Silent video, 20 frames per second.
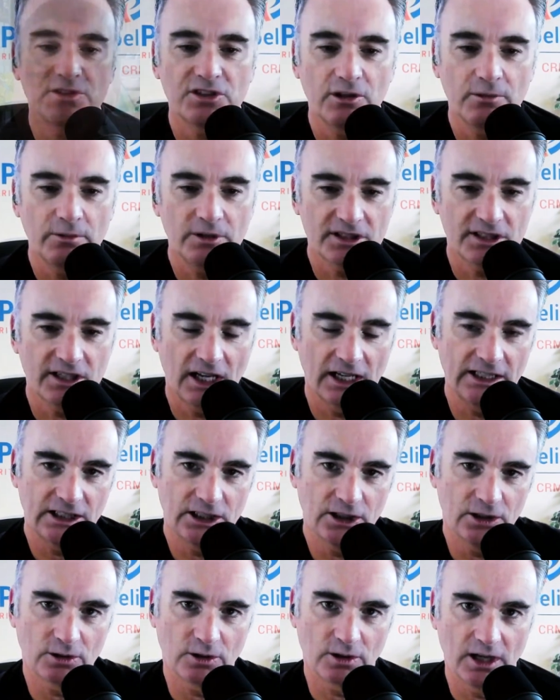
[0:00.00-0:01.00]
it's almost like
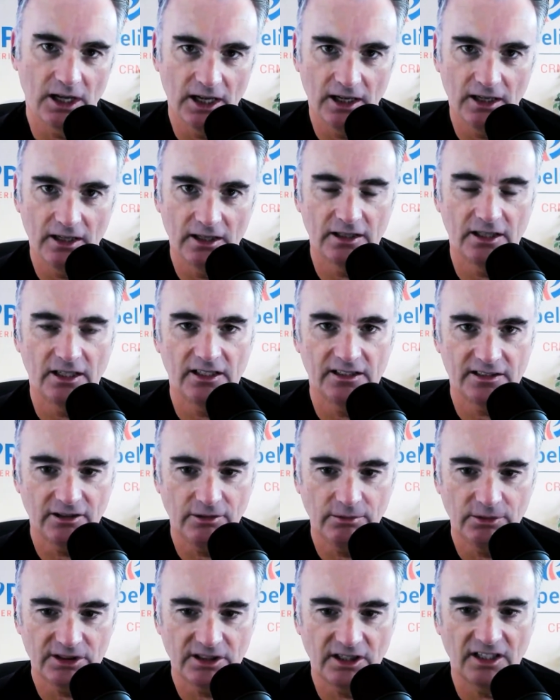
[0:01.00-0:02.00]
you're uh, it's
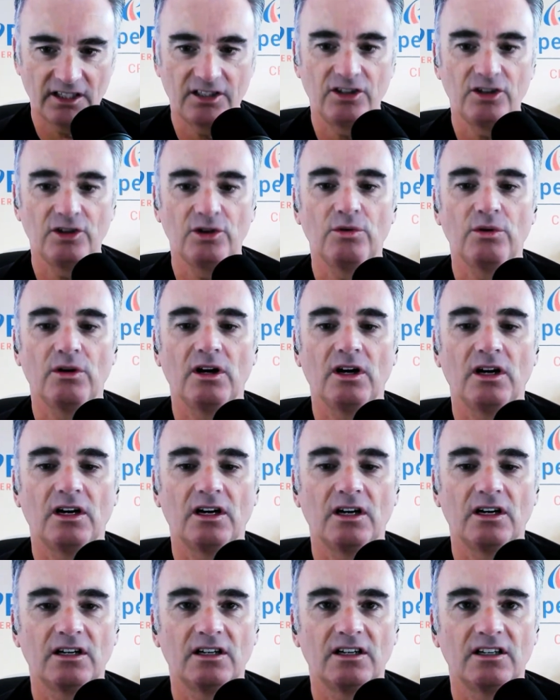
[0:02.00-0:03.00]
almost like you
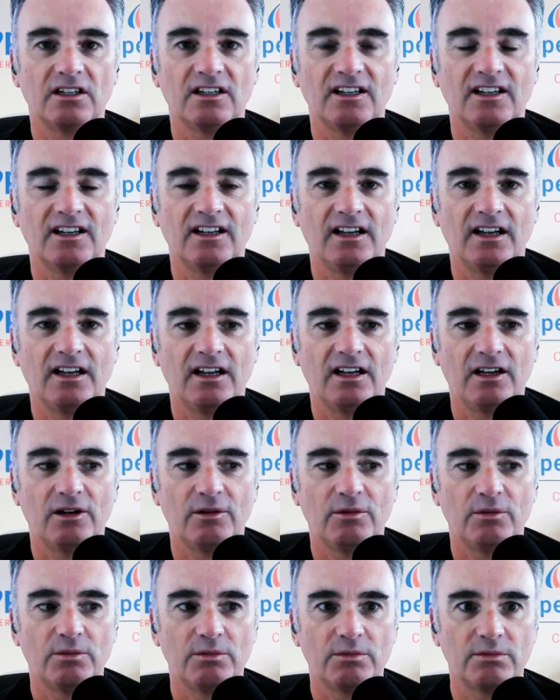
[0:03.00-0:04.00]
are
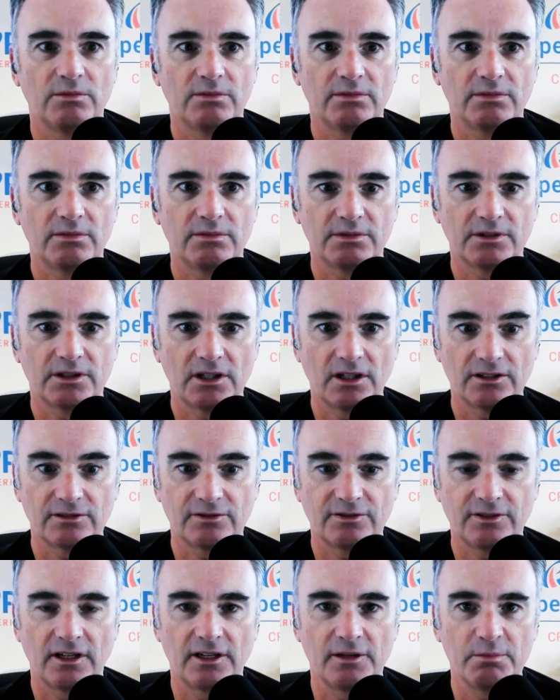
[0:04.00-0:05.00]
um,
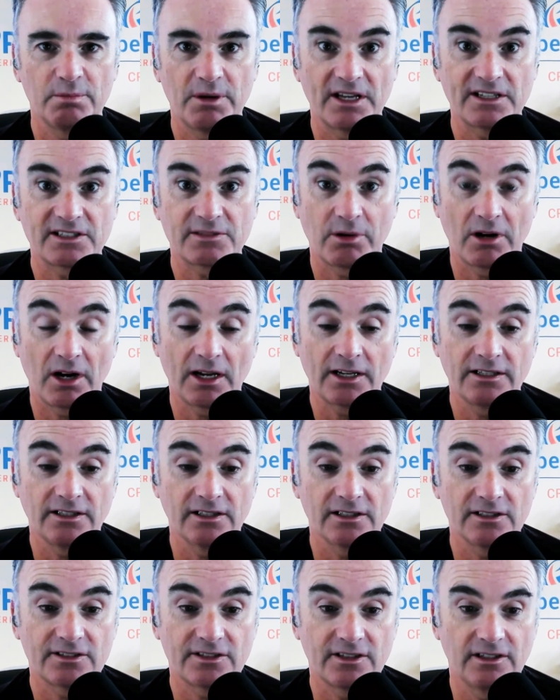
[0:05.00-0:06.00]
codifying best
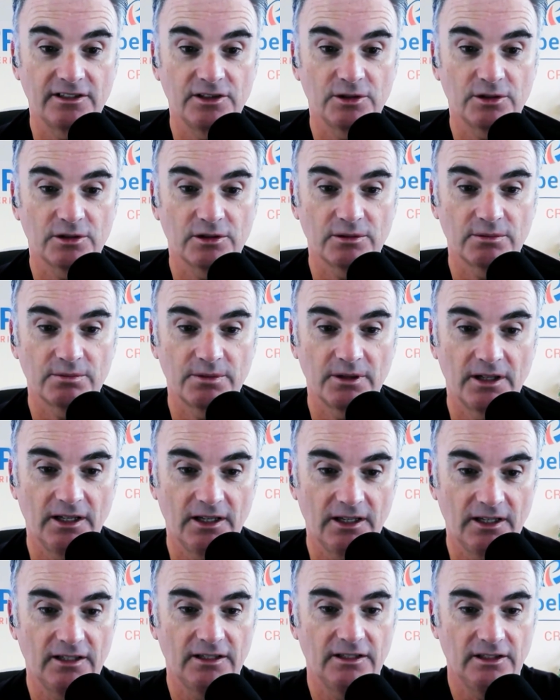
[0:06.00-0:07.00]
practice and you're,
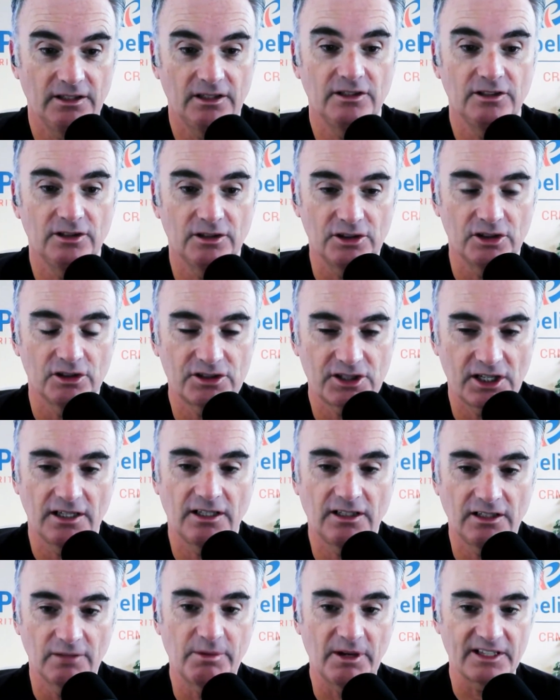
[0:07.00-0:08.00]
uh, you're, you're
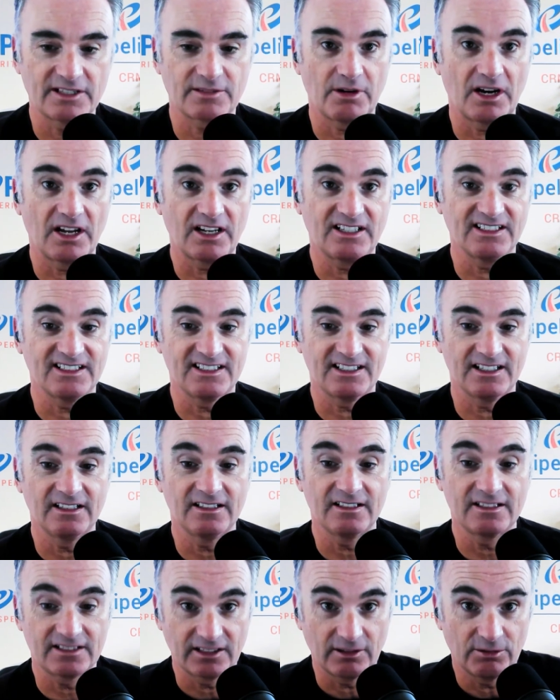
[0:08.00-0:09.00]
taking the best
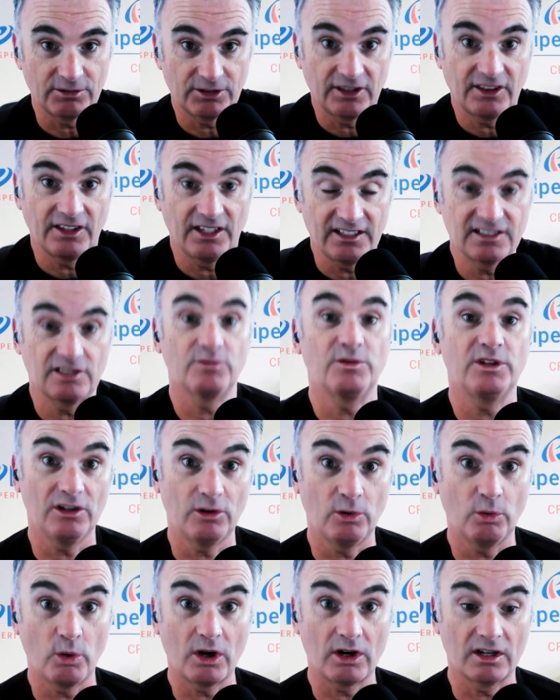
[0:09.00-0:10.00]
practices the, the things that we know
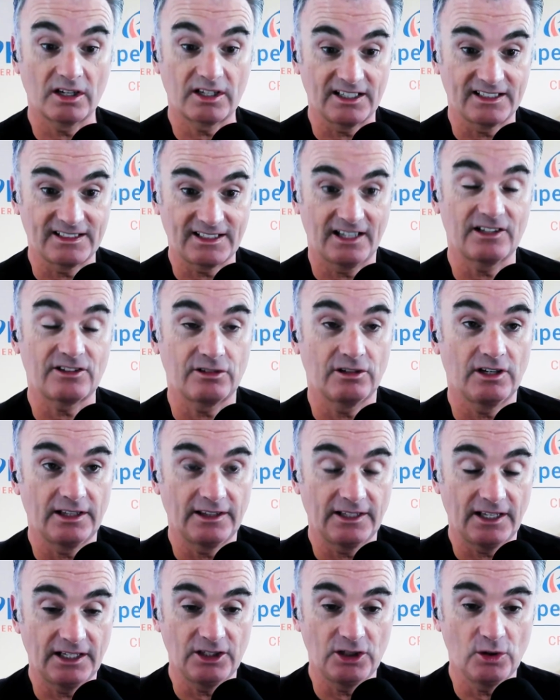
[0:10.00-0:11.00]
work etc
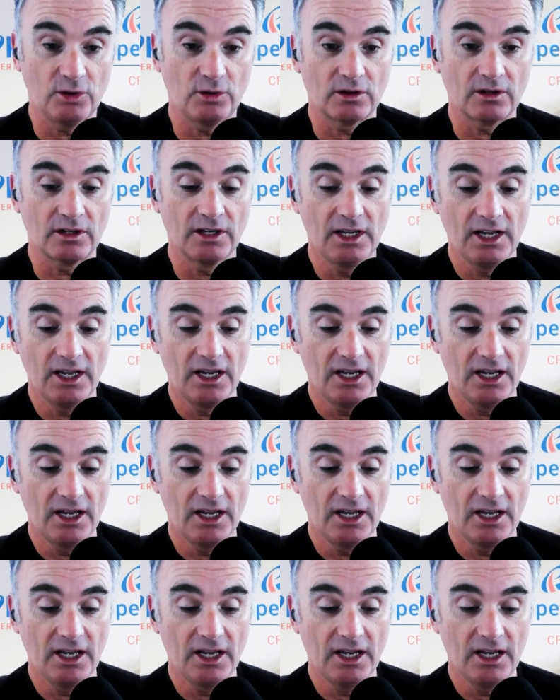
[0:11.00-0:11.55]
and then your